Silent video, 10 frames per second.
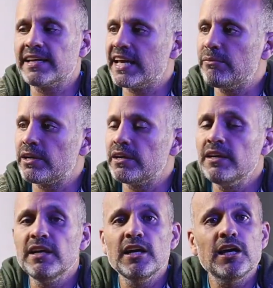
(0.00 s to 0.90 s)
the camera.
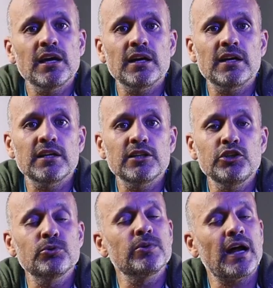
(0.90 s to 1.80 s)

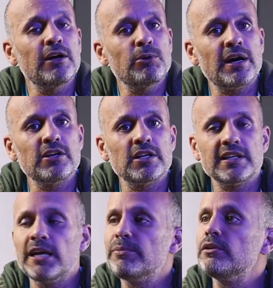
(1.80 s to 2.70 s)
You are not
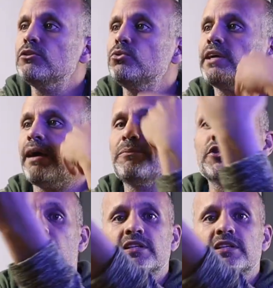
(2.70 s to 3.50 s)
able to capture